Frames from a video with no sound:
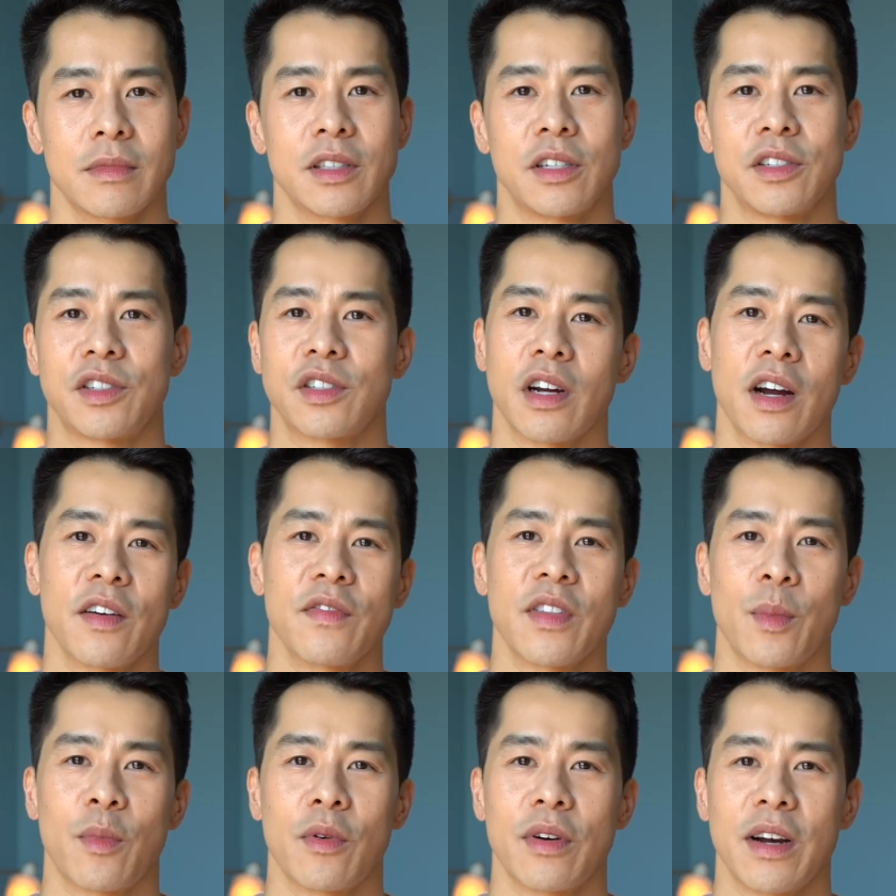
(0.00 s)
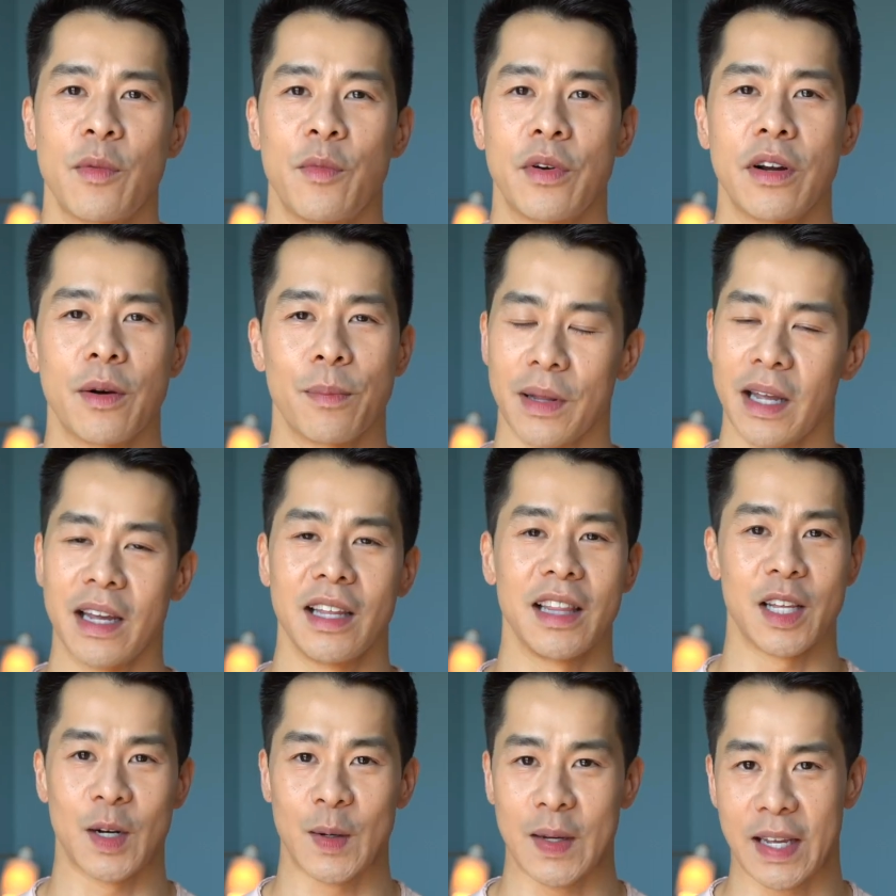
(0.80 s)
To start off the morning, we're gonna play a
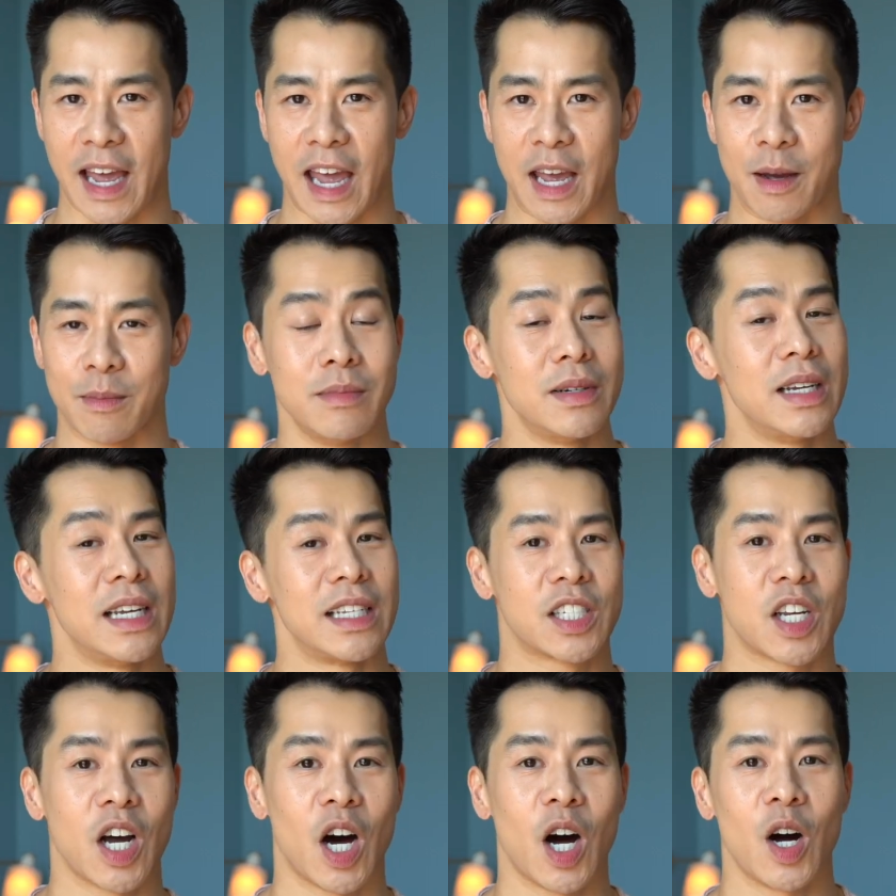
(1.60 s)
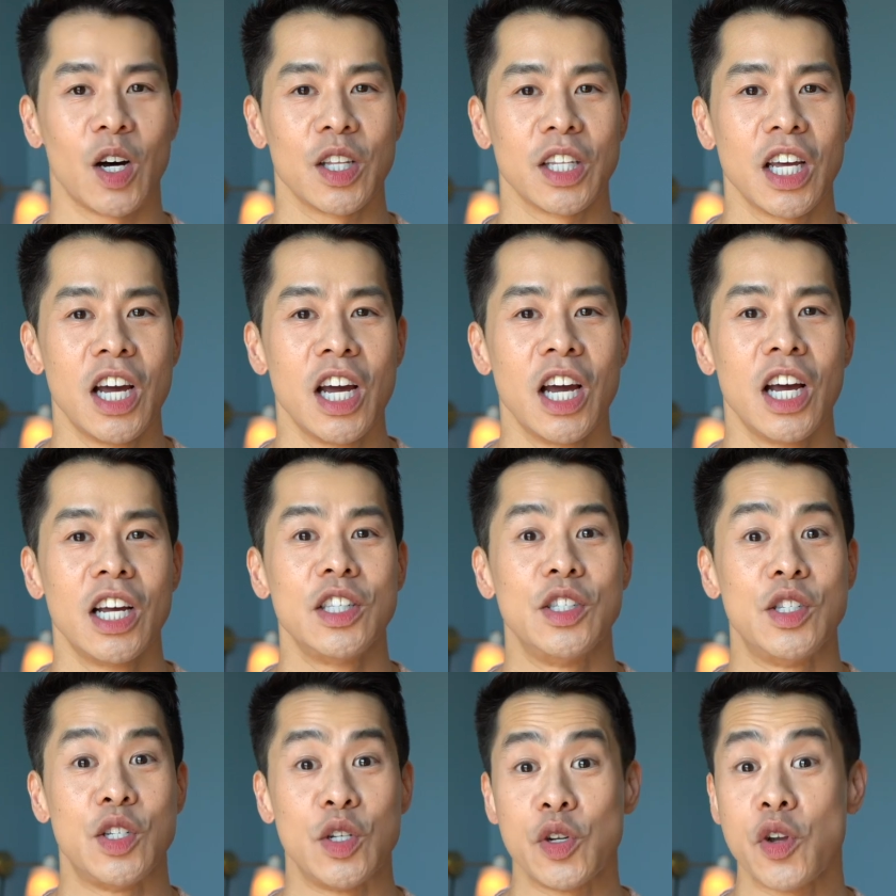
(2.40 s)
little game. It's called,
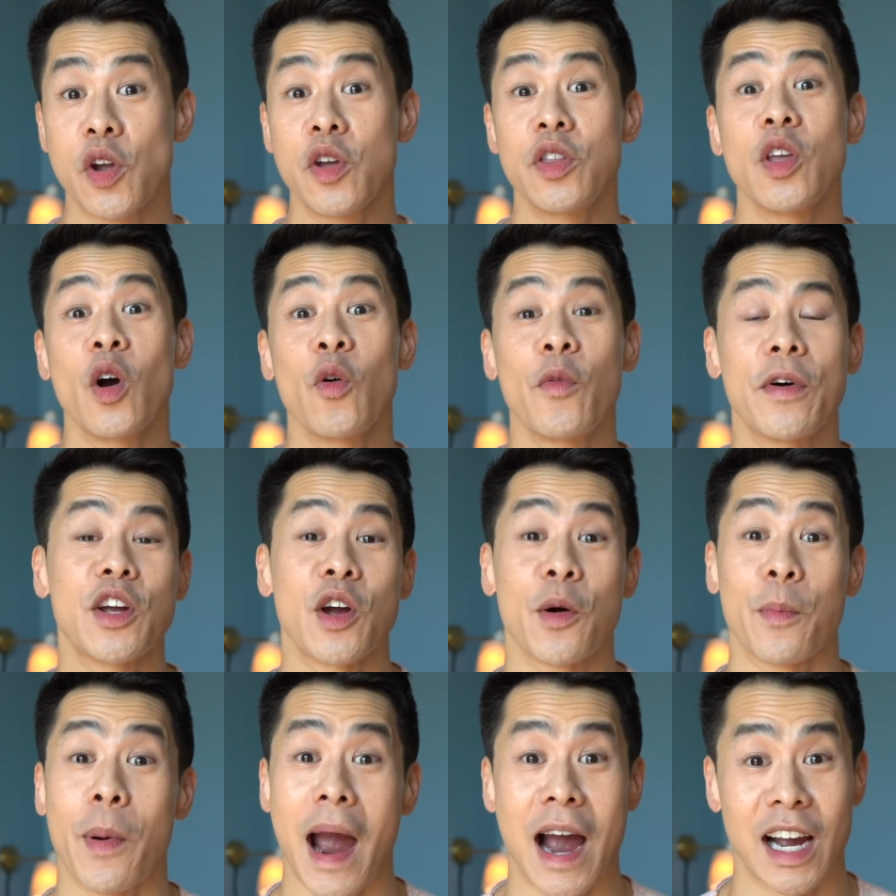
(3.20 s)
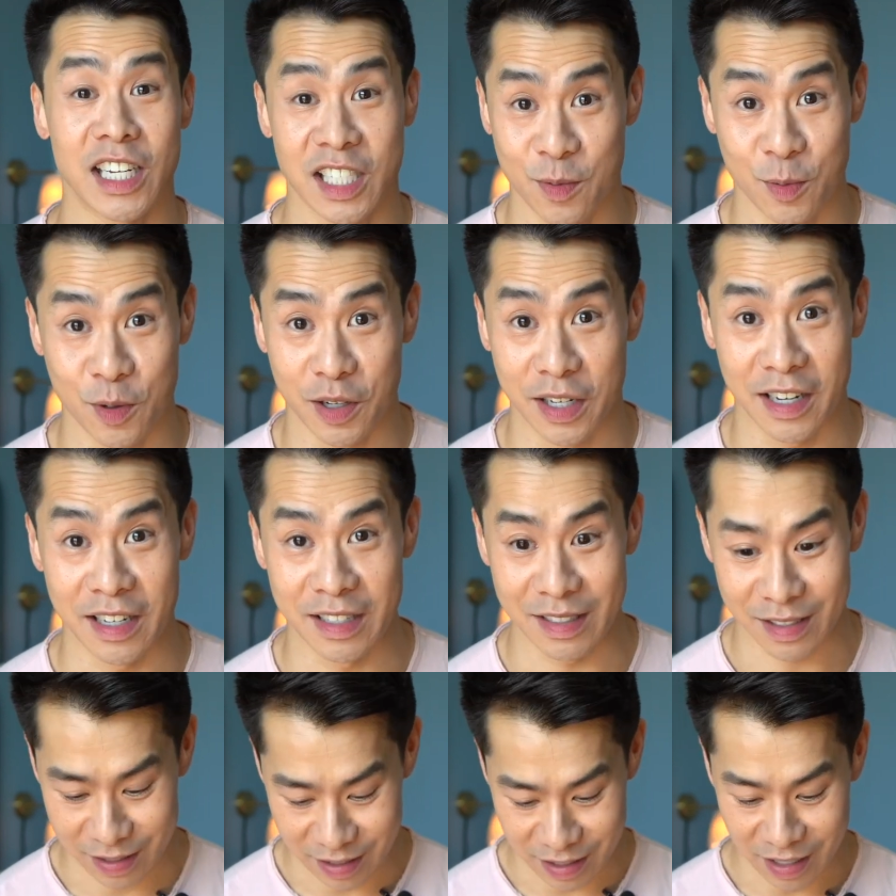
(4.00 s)
Do You Know Where Your Passport
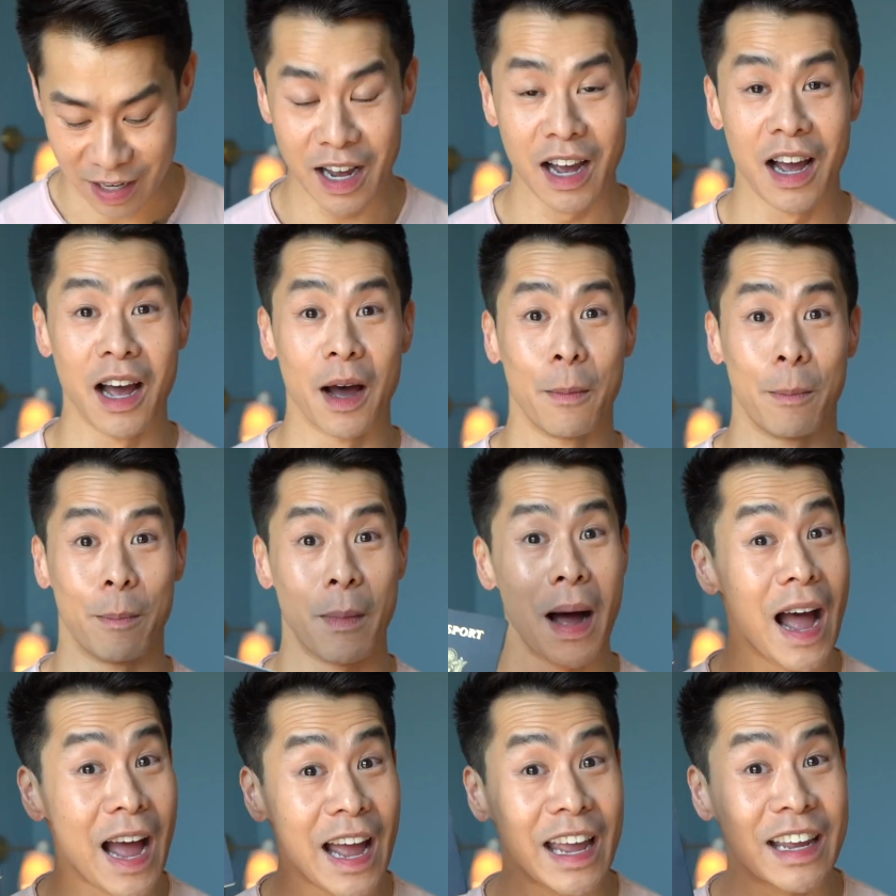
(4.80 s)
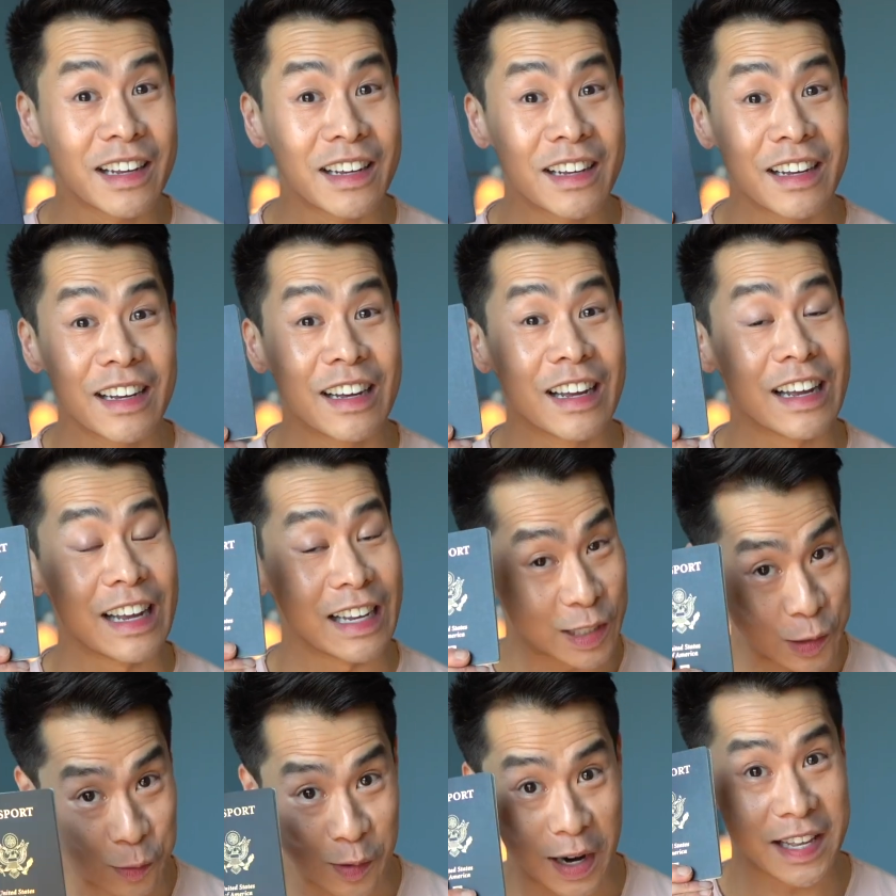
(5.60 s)
Is? Mine
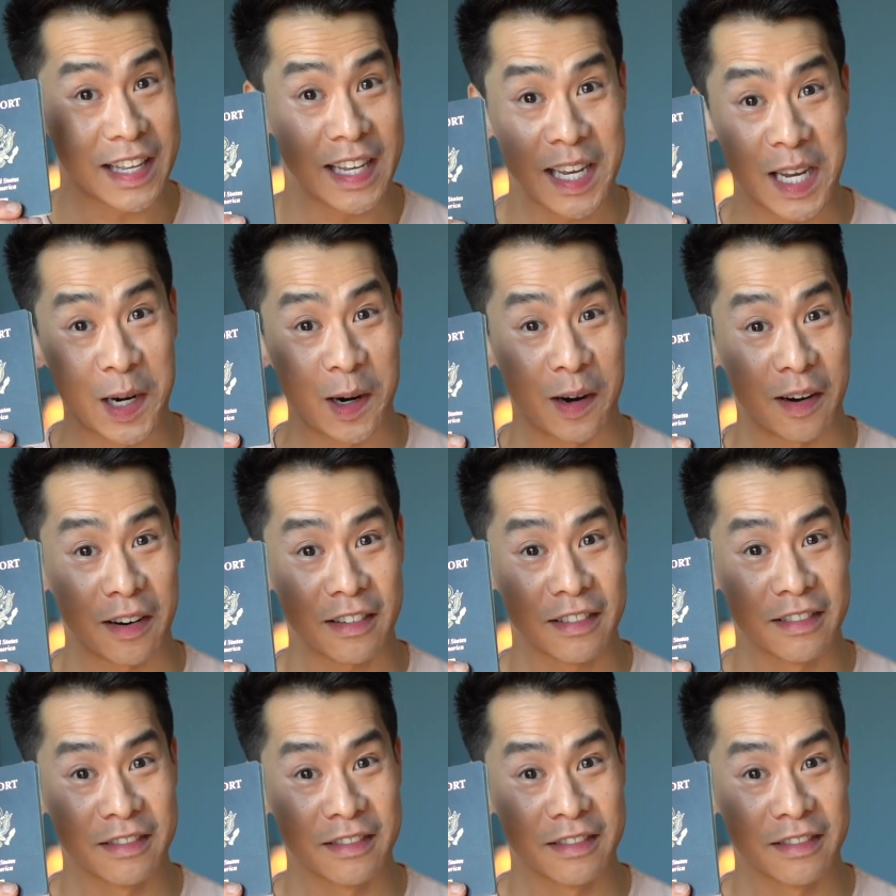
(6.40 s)
is right here.